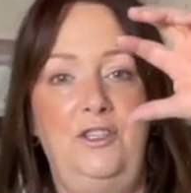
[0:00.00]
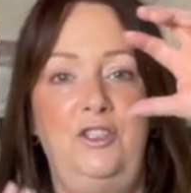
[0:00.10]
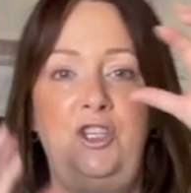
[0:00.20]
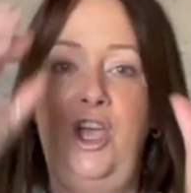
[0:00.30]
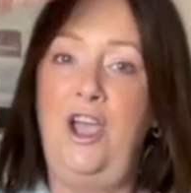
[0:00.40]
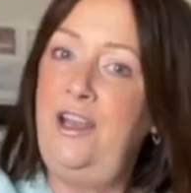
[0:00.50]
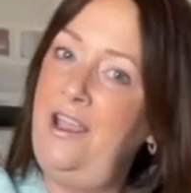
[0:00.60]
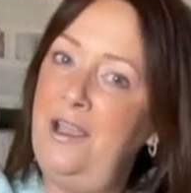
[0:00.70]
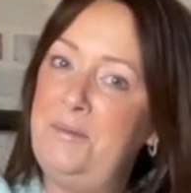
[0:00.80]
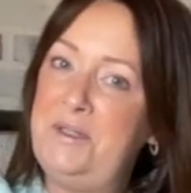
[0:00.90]
turn it
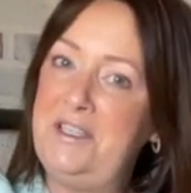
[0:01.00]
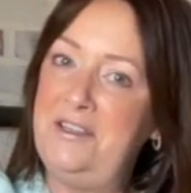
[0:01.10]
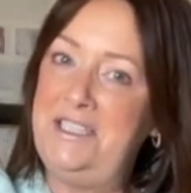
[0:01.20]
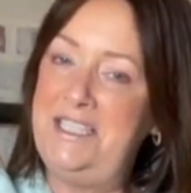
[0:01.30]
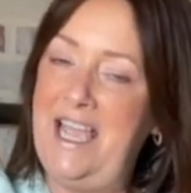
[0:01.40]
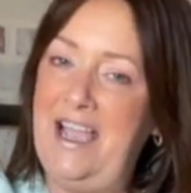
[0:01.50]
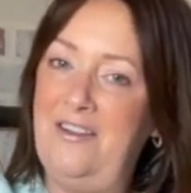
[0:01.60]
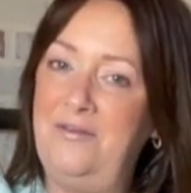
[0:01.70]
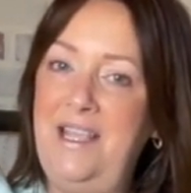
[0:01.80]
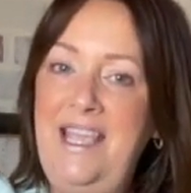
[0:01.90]
upside
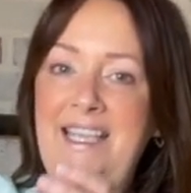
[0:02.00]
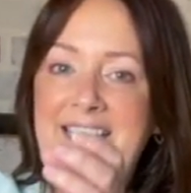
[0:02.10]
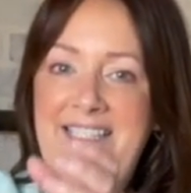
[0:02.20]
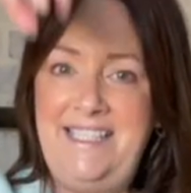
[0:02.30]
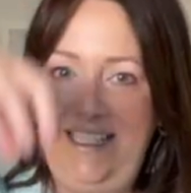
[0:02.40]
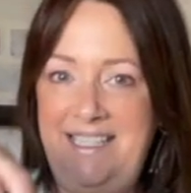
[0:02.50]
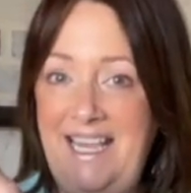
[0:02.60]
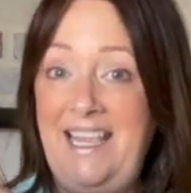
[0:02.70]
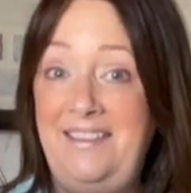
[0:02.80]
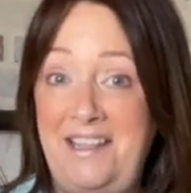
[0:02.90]
down, sit it
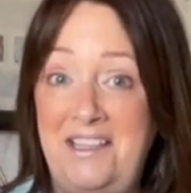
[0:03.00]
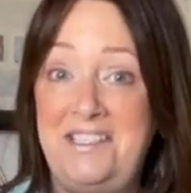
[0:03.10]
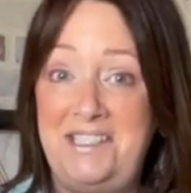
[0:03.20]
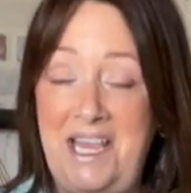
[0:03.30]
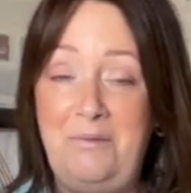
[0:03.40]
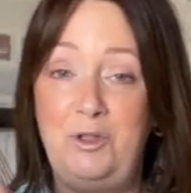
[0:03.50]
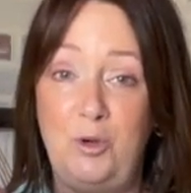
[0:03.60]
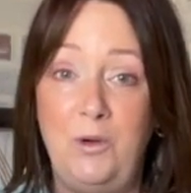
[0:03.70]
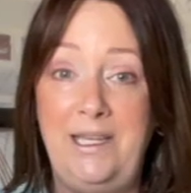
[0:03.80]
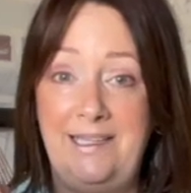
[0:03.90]
in that same
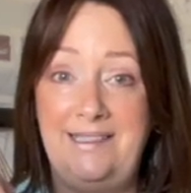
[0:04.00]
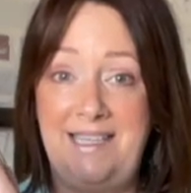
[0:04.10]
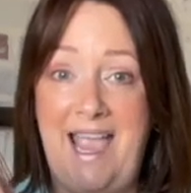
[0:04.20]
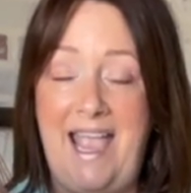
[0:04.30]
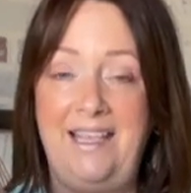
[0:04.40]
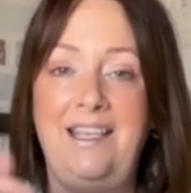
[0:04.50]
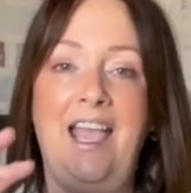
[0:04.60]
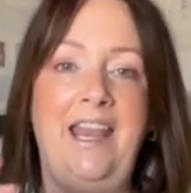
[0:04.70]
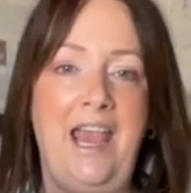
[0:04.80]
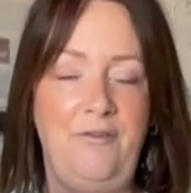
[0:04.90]
toilet tank,
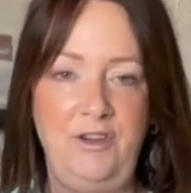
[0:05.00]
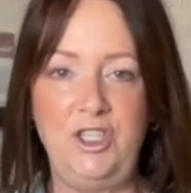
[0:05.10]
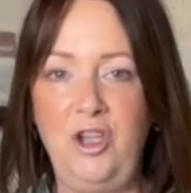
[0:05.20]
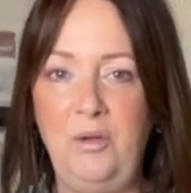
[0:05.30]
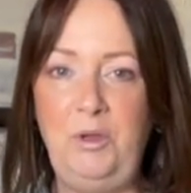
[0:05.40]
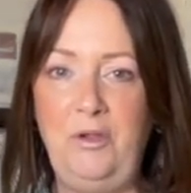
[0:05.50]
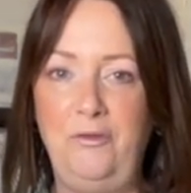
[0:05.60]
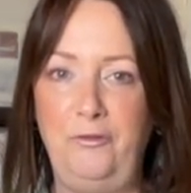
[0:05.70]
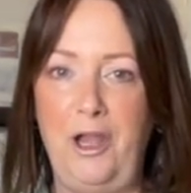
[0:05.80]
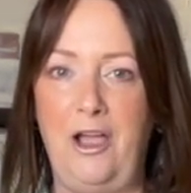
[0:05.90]
and every time you
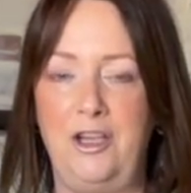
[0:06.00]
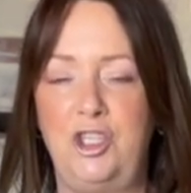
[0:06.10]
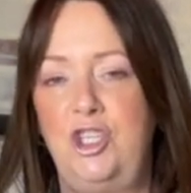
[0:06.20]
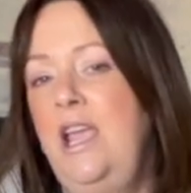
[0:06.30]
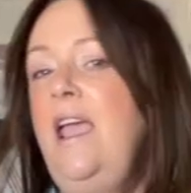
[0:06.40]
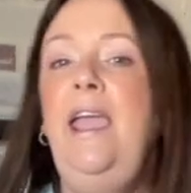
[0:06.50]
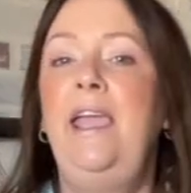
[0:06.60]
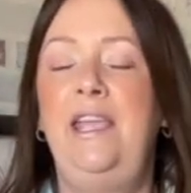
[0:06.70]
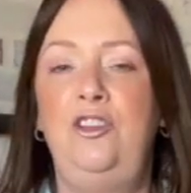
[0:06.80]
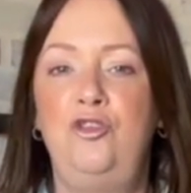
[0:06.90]
flush,
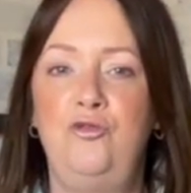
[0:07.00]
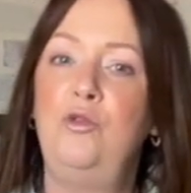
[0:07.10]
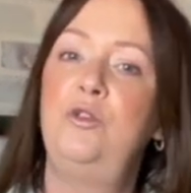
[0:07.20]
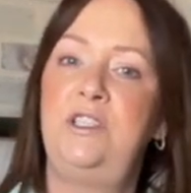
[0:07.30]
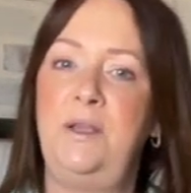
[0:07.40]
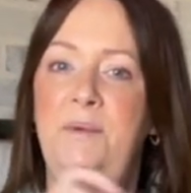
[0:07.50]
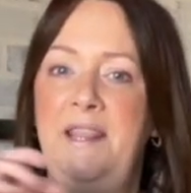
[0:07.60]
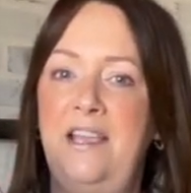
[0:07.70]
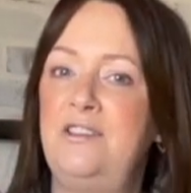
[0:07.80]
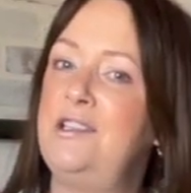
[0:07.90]
it draws some of
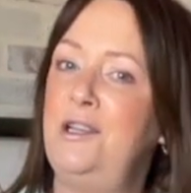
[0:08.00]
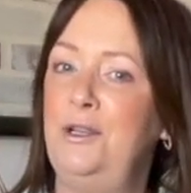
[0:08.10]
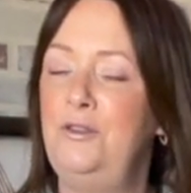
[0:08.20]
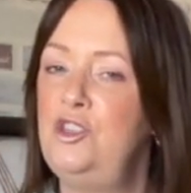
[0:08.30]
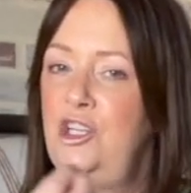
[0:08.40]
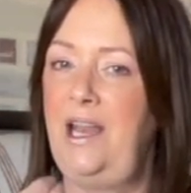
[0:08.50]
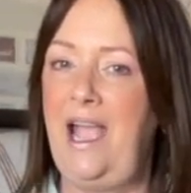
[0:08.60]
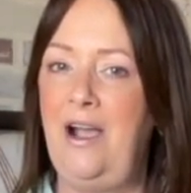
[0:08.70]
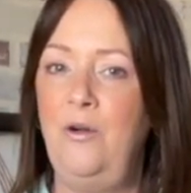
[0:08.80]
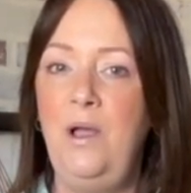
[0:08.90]
that solution
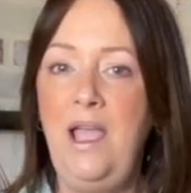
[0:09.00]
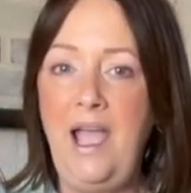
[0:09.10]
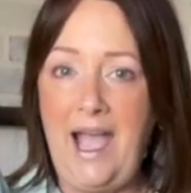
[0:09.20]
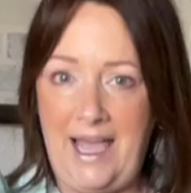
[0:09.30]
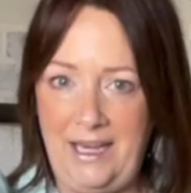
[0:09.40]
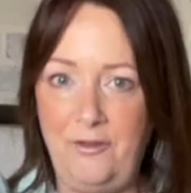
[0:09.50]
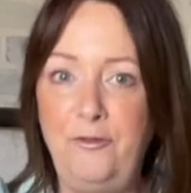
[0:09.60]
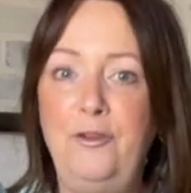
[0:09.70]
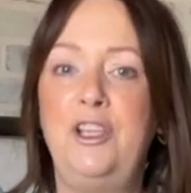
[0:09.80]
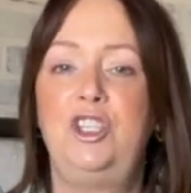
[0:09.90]
out and it
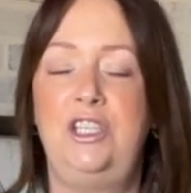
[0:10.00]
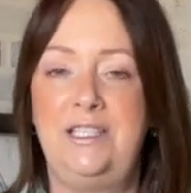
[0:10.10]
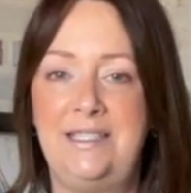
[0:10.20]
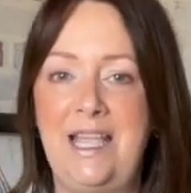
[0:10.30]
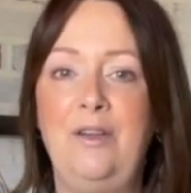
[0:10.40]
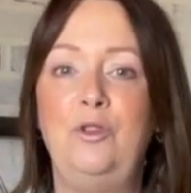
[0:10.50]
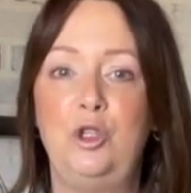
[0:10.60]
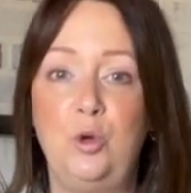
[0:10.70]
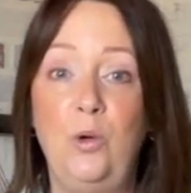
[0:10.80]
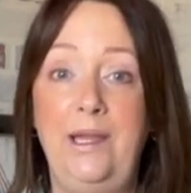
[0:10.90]
flushes down the
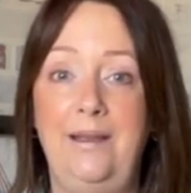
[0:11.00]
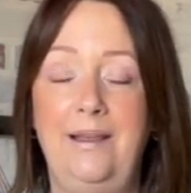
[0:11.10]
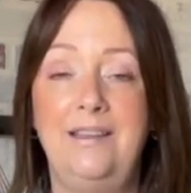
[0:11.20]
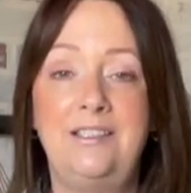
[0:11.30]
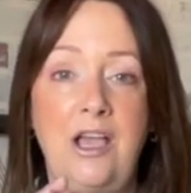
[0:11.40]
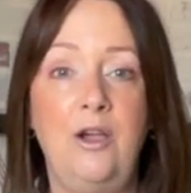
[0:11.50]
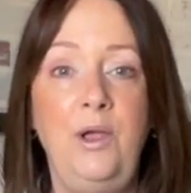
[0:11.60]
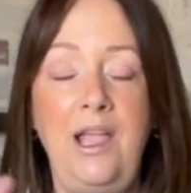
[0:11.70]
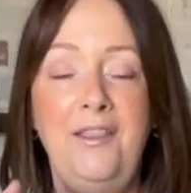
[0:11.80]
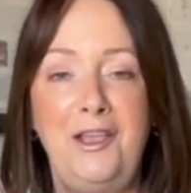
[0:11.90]
toilet. So
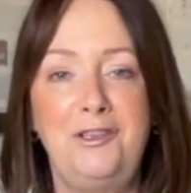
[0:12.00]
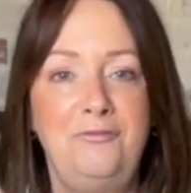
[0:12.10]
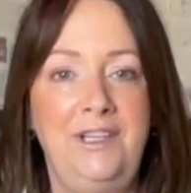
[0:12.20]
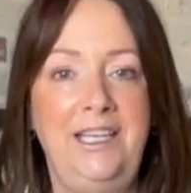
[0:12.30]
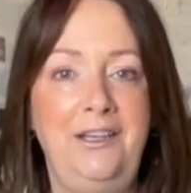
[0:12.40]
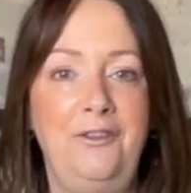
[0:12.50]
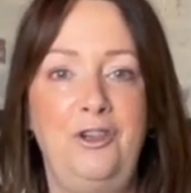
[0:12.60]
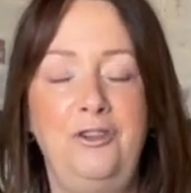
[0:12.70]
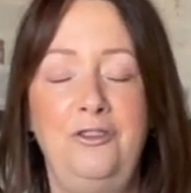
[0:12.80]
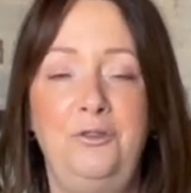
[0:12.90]
that's really another
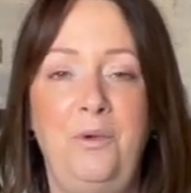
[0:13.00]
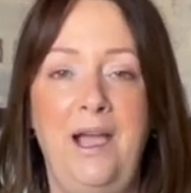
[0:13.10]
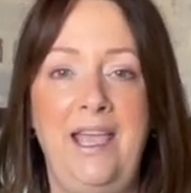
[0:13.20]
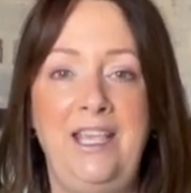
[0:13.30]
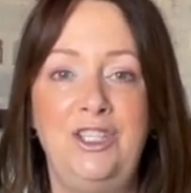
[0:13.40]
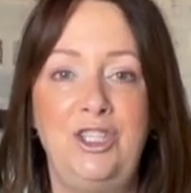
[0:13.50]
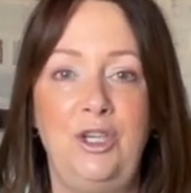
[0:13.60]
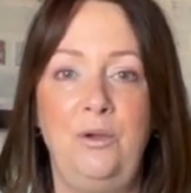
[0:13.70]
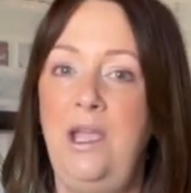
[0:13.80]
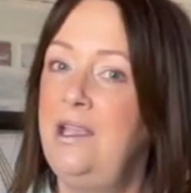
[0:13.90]
good way
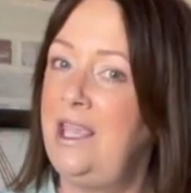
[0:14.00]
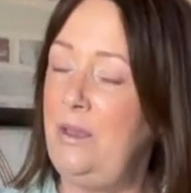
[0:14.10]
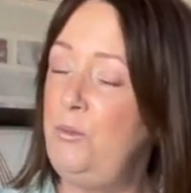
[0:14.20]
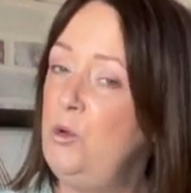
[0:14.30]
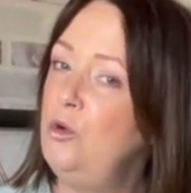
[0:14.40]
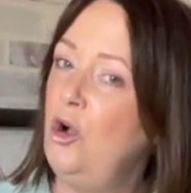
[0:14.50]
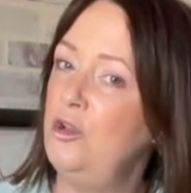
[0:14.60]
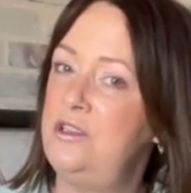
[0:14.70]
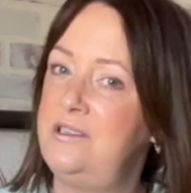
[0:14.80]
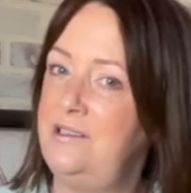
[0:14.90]
to keep your
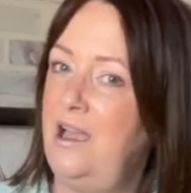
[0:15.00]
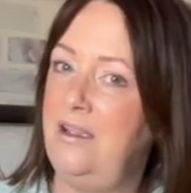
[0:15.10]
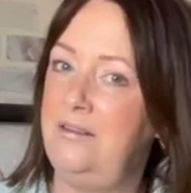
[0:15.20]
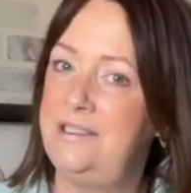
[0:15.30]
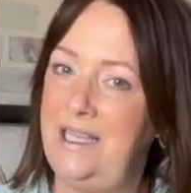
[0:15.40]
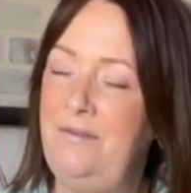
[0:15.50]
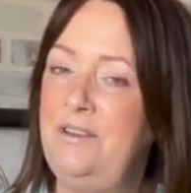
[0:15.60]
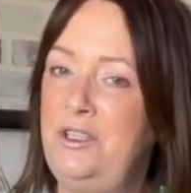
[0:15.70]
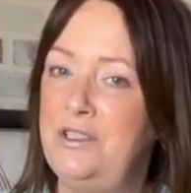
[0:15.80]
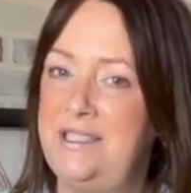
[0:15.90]
costs low,
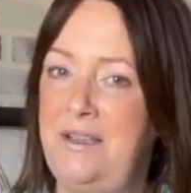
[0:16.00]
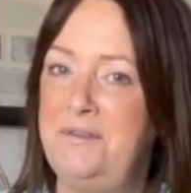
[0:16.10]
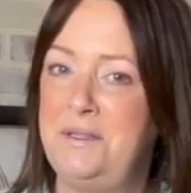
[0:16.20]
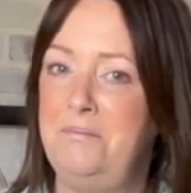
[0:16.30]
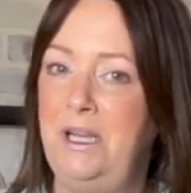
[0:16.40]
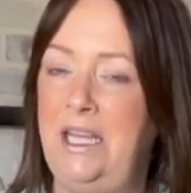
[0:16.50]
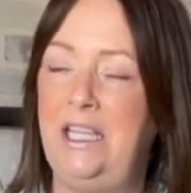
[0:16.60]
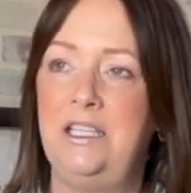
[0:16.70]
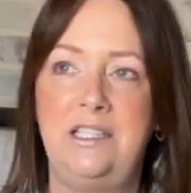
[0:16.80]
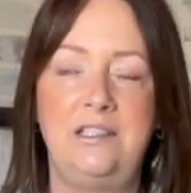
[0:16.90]
saving yourself some money,
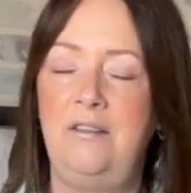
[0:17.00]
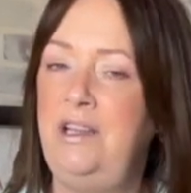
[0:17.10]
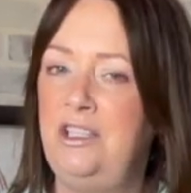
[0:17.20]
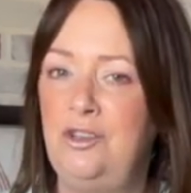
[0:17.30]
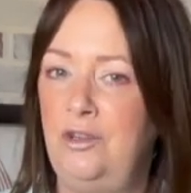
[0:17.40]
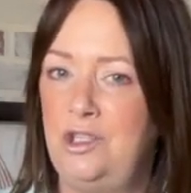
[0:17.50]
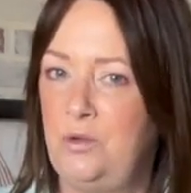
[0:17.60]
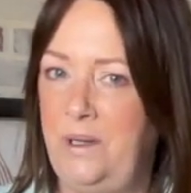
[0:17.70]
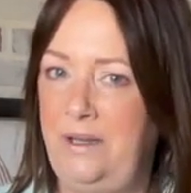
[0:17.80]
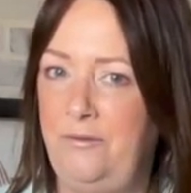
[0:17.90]
because it's only
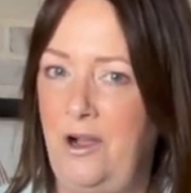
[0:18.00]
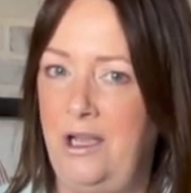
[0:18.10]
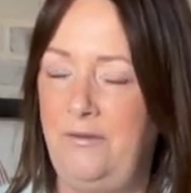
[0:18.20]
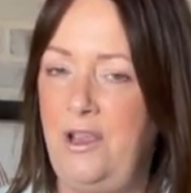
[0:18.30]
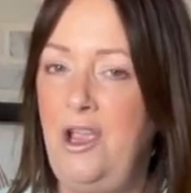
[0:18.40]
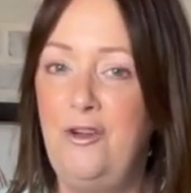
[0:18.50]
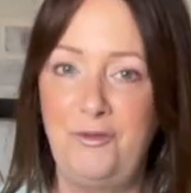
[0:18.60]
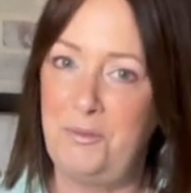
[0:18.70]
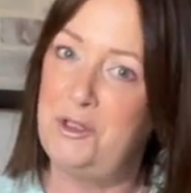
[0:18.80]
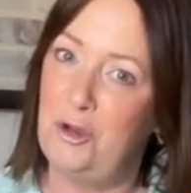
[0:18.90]
$1.25
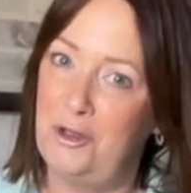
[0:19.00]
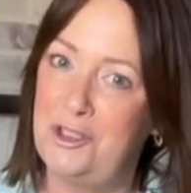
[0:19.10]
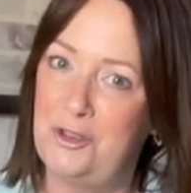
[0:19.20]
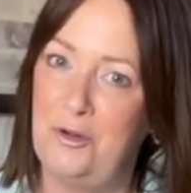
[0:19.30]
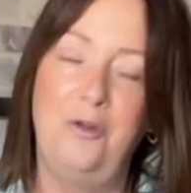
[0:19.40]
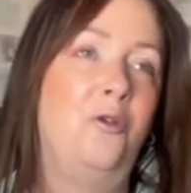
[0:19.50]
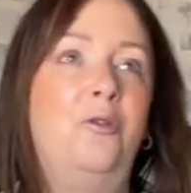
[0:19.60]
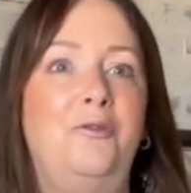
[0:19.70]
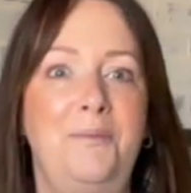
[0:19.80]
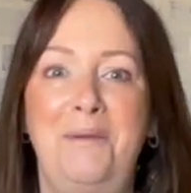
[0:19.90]
from the dollar store or
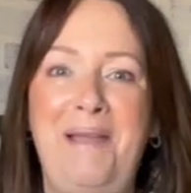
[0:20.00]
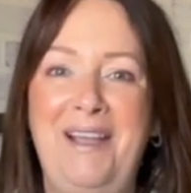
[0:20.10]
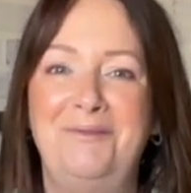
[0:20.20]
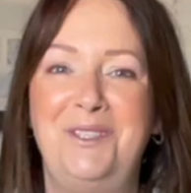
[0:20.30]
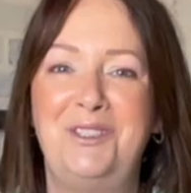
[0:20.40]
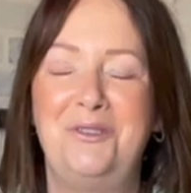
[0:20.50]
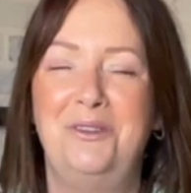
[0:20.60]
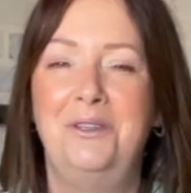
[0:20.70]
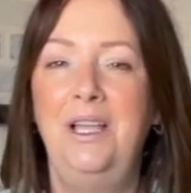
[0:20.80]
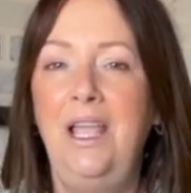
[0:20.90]
from the pound
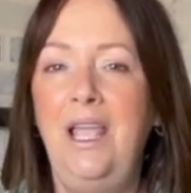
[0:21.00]
store.